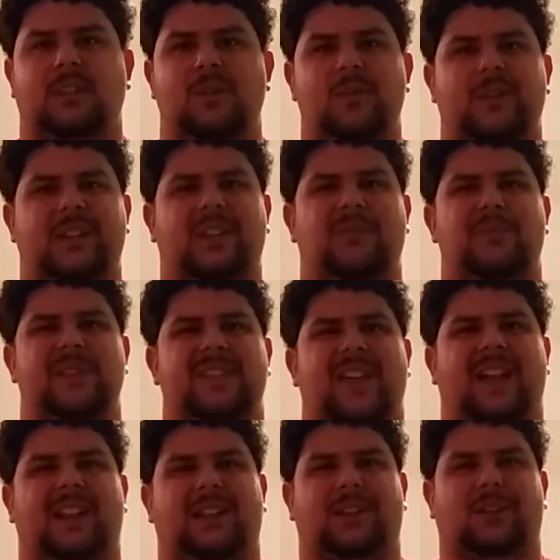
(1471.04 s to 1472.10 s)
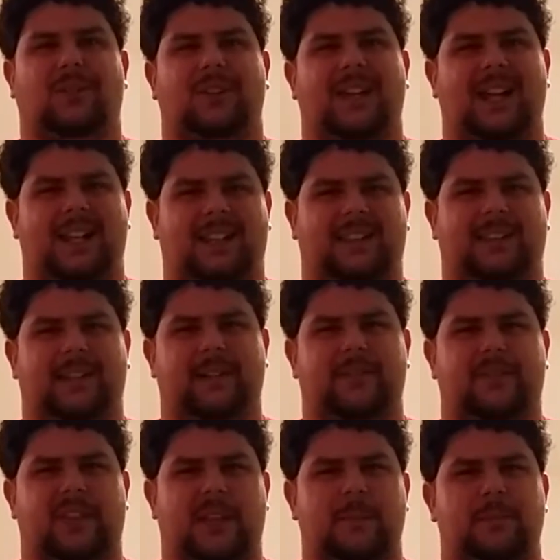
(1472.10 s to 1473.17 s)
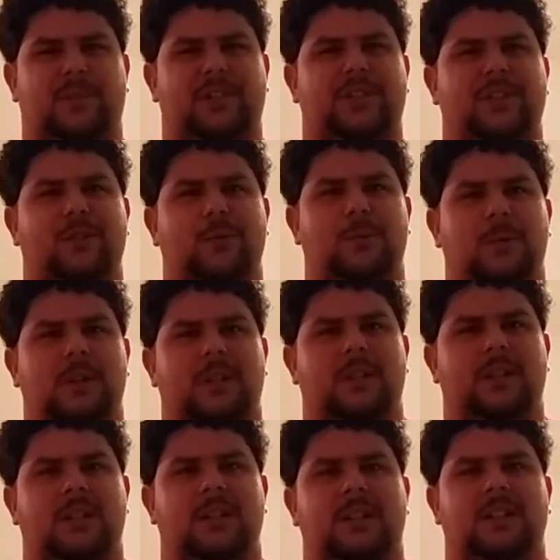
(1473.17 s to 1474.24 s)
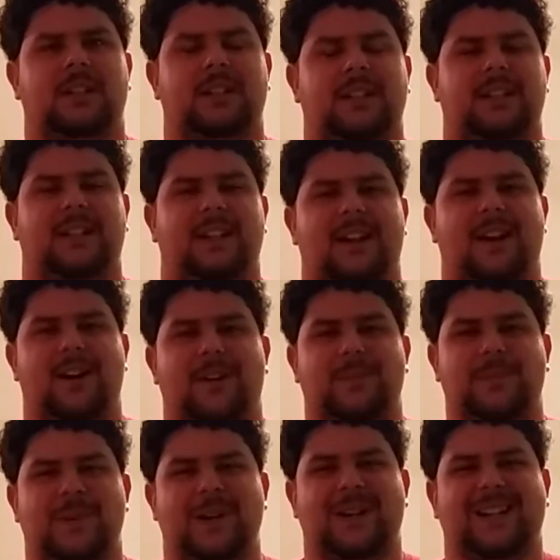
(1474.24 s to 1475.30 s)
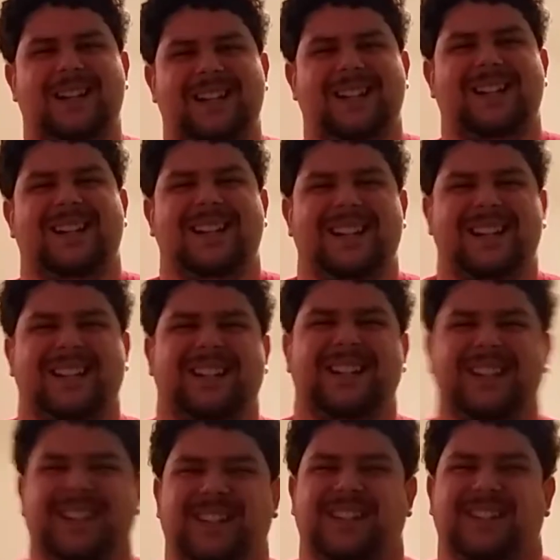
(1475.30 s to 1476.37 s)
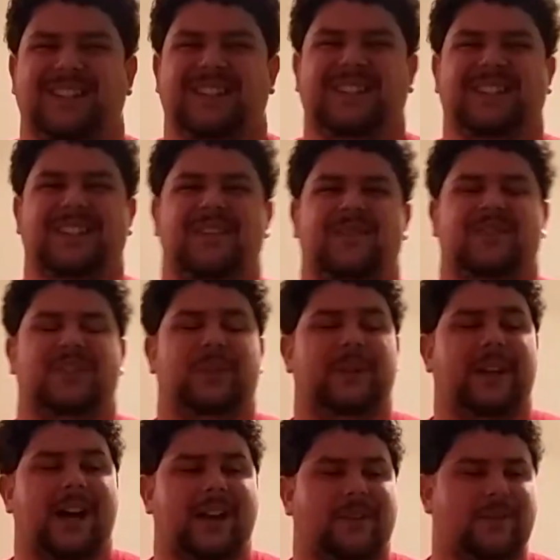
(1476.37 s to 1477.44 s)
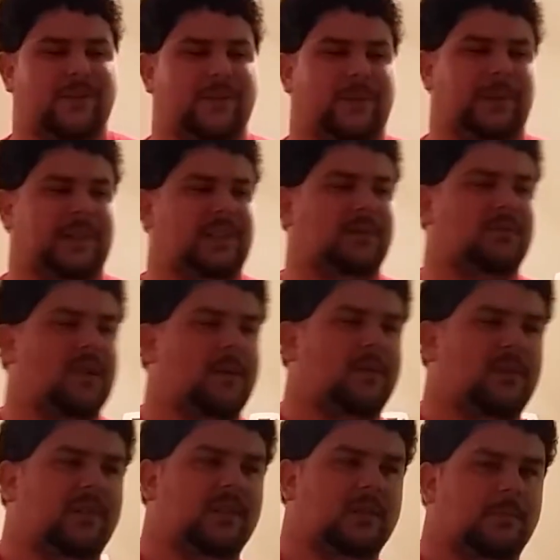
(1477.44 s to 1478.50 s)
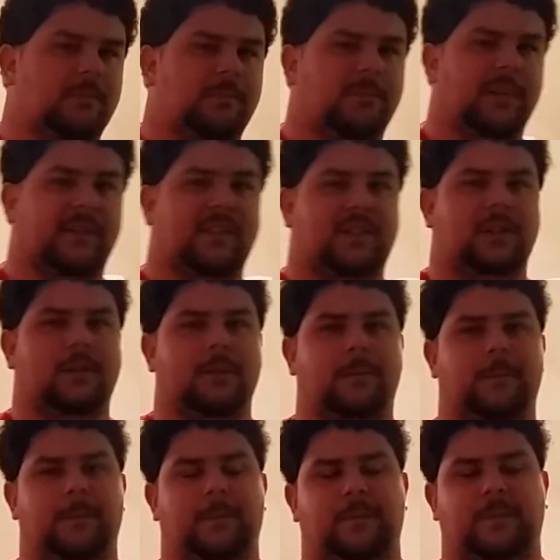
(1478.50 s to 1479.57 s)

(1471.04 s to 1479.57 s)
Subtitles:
don't give me that look. I can love them too. So anyway, I don't know who the one subscriber is, but if it's you,